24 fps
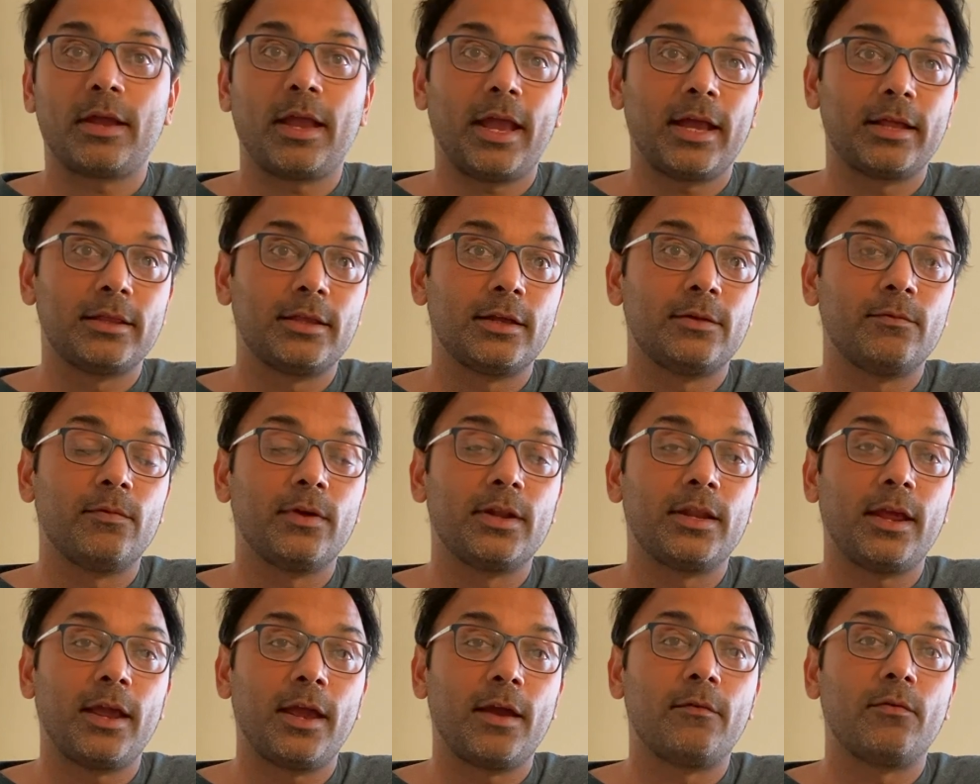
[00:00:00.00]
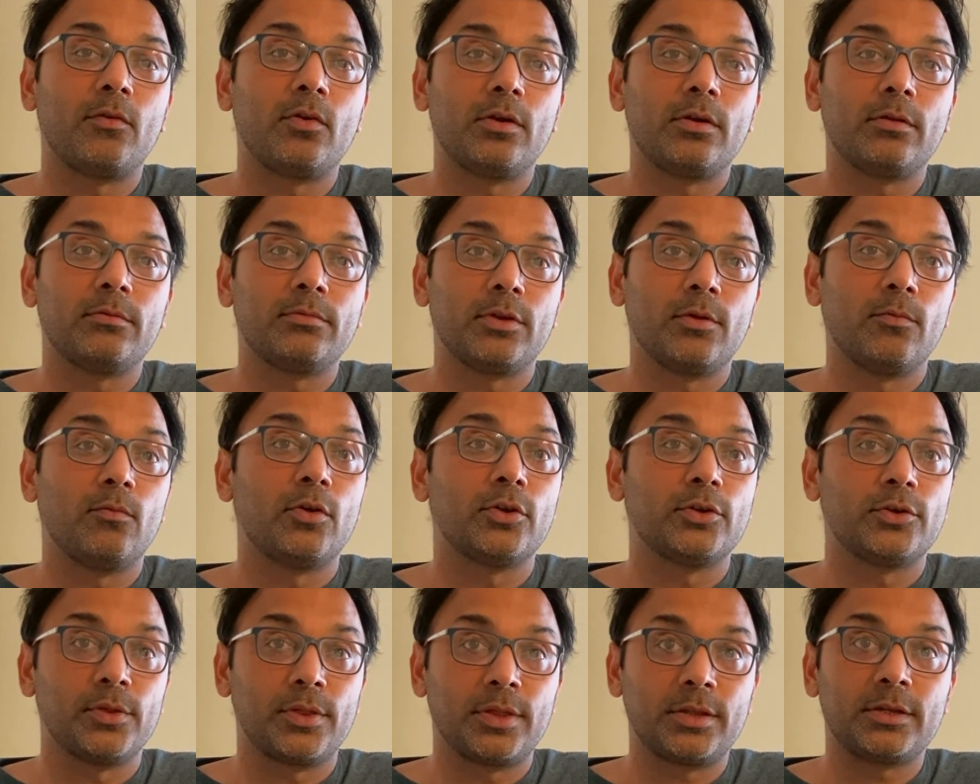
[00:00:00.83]
And then whenever you
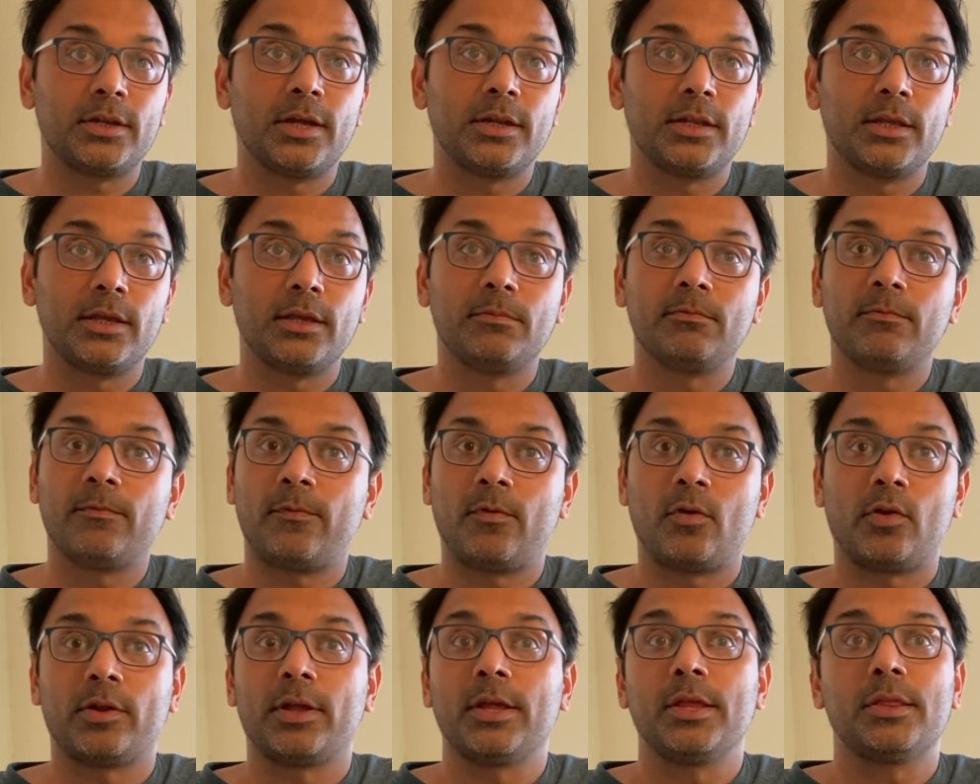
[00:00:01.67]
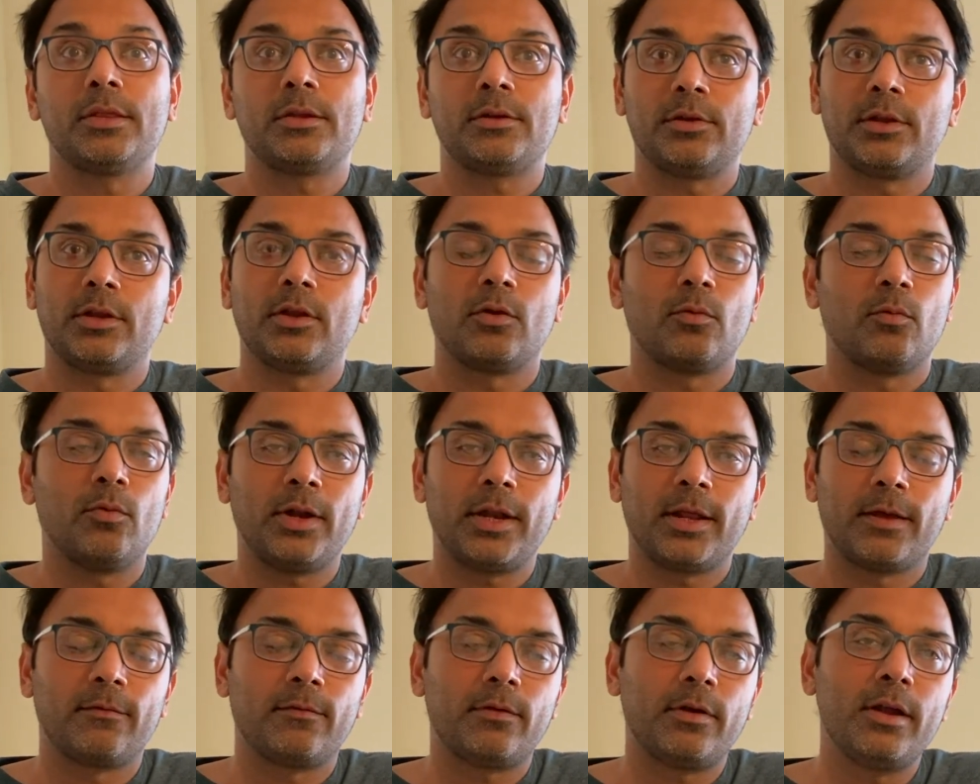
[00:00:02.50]
want to study for history or
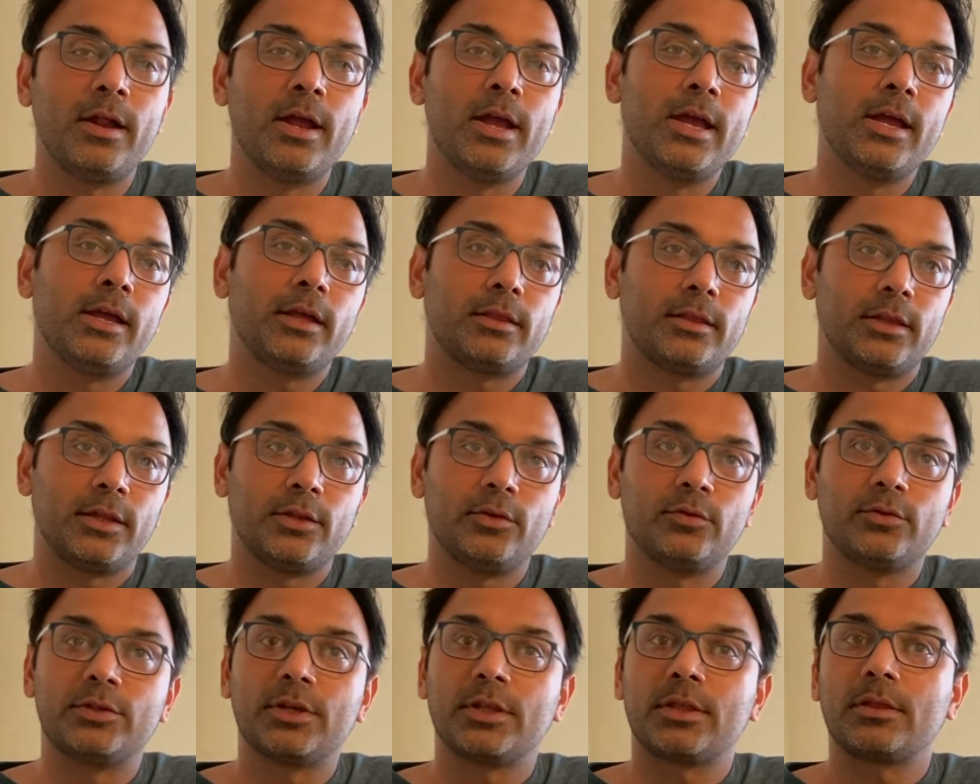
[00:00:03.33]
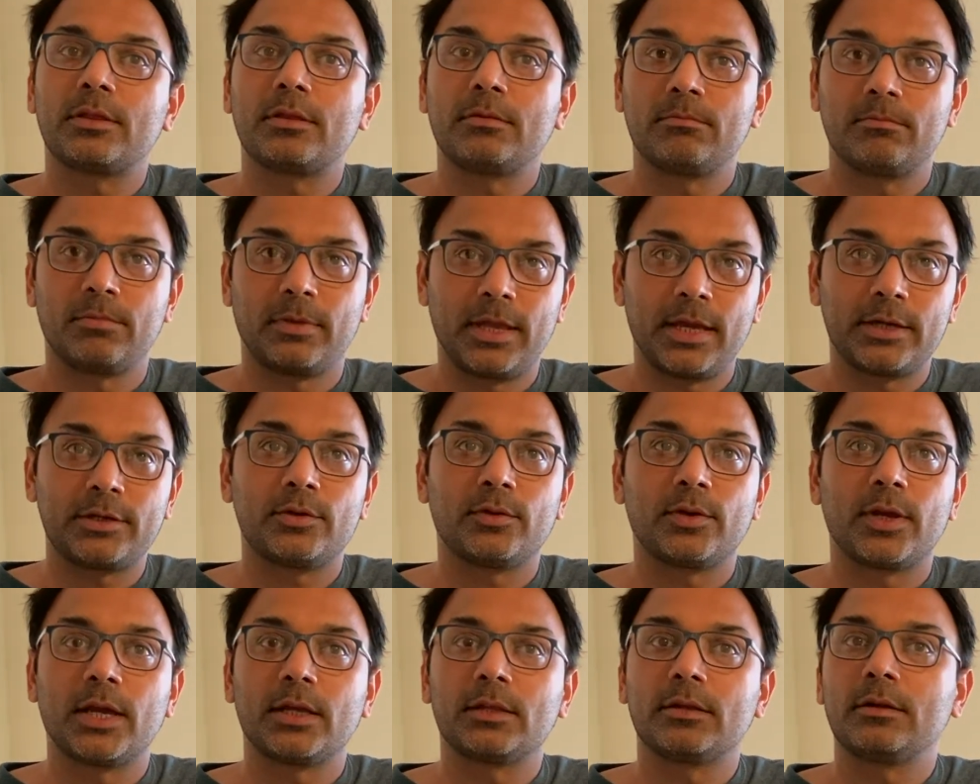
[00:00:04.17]
whatever, then you just get
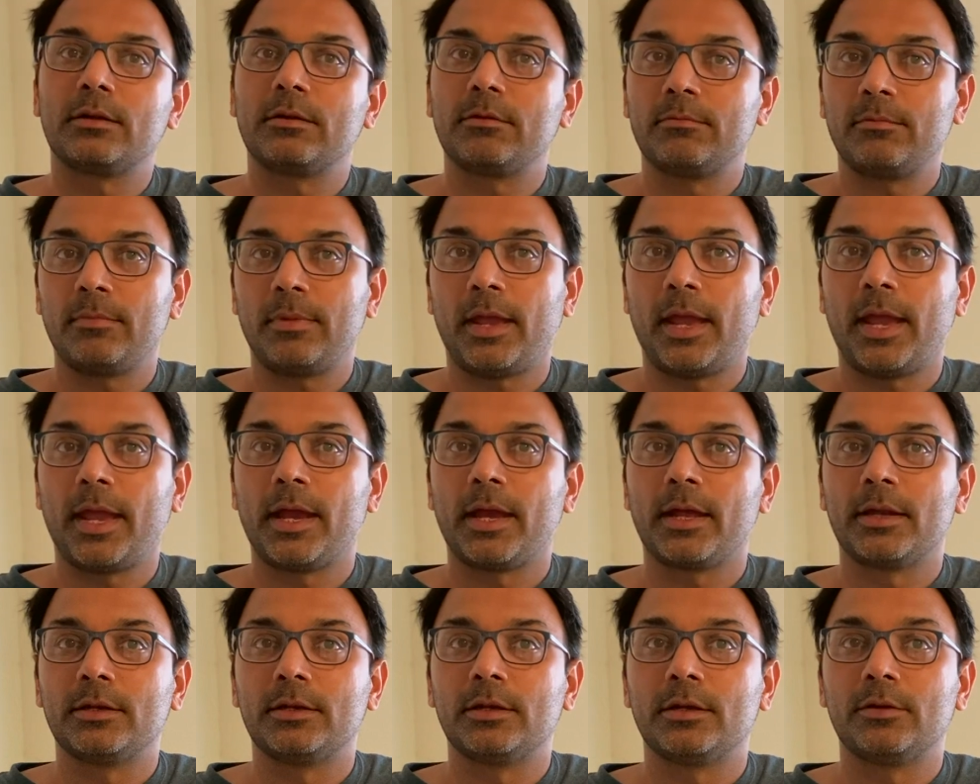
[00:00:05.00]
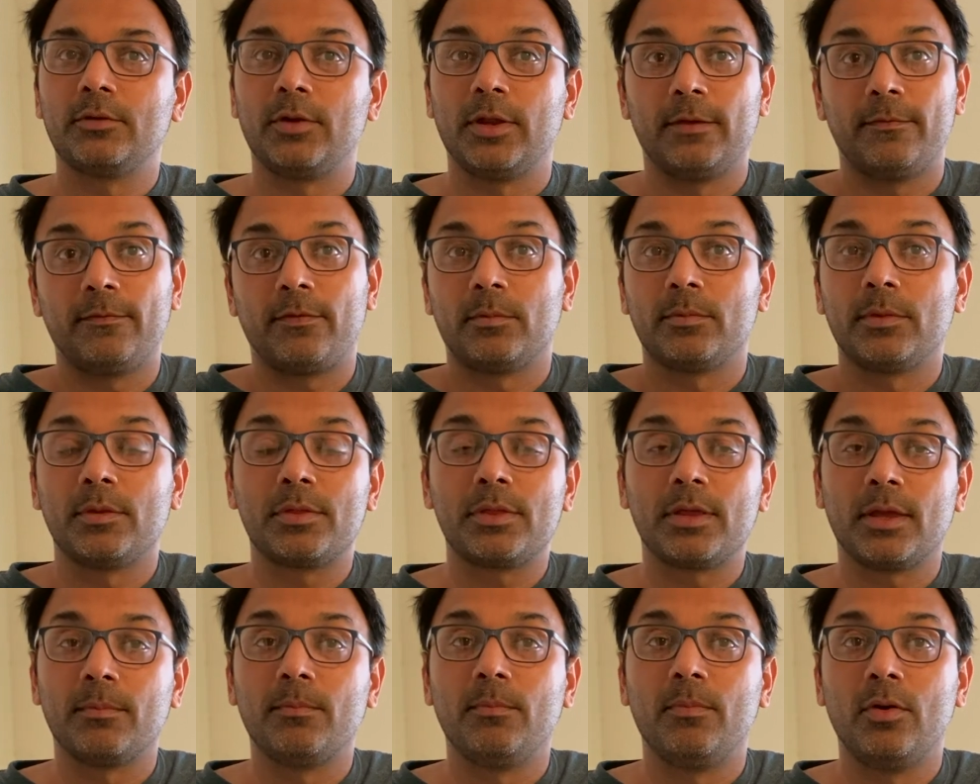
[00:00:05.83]
together and read from the
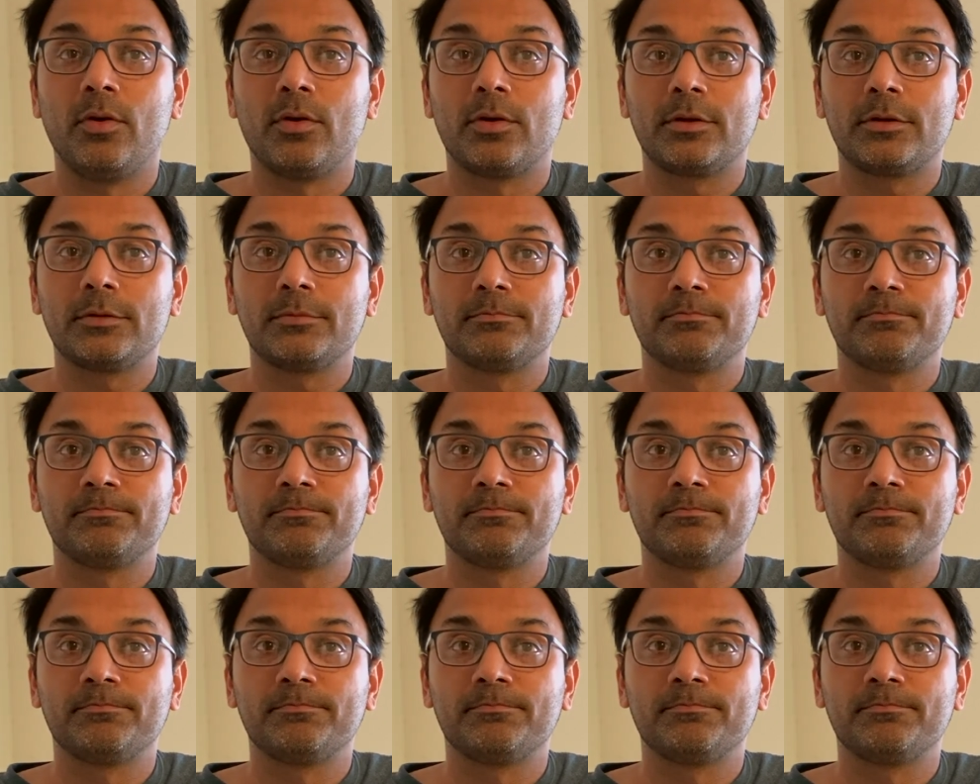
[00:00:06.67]
same book.